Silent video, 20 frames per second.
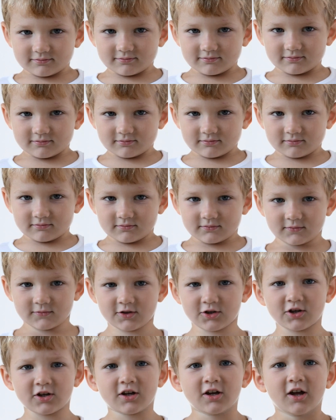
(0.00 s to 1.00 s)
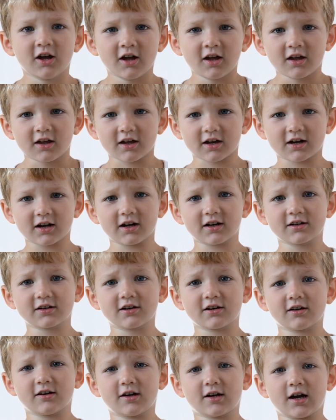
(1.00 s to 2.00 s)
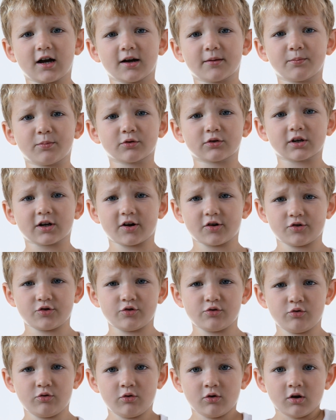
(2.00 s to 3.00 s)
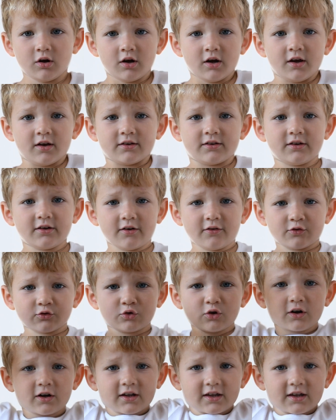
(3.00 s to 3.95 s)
During the second report, the young boy shared more of his heart-wrenching